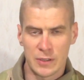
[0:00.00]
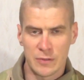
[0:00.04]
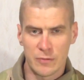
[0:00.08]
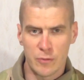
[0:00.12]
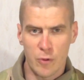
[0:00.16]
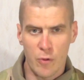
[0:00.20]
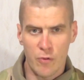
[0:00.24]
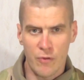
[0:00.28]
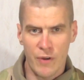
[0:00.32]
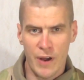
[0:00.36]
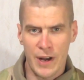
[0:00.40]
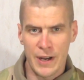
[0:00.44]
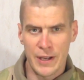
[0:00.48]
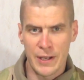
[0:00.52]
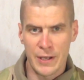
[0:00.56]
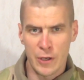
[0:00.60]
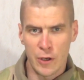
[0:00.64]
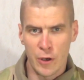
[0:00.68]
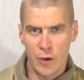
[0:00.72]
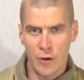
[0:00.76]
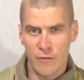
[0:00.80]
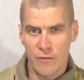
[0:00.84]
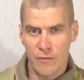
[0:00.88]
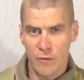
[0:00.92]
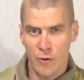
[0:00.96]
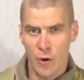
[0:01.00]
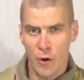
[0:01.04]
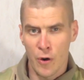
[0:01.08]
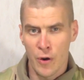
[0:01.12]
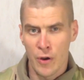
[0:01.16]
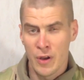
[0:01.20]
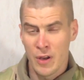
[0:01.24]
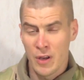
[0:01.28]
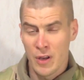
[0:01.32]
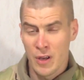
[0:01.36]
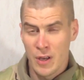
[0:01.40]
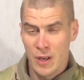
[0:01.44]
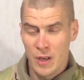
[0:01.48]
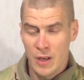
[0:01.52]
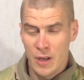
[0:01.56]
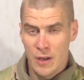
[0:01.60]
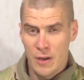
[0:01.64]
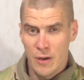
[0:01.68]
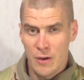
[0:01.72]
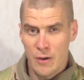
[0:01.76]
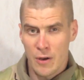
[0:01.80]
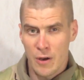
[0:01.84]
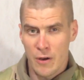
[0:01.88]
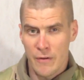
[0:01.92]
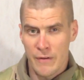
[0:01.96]
for one year for
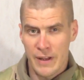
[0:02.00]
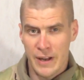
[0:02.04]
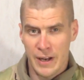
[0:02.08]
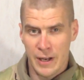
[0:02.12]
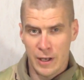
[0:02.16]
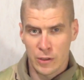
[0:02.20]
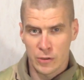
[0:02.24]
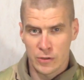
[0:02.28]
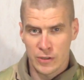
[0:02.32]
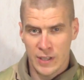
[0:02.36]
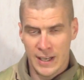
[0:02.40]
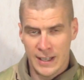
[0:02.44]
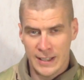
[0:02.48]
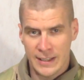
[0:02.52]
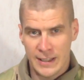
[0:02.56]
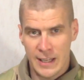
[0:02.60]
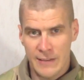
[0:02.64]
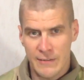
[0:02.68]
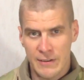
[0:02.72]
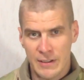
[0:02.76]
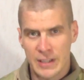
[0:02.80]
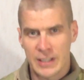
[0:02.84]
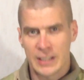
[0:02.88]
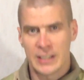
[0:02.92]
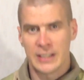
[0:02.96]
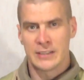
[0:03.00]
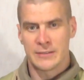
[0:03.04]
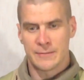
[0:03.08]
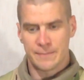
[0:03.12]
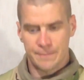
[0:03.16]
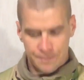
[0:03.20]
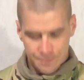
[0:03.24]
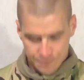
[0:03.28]
the various activities.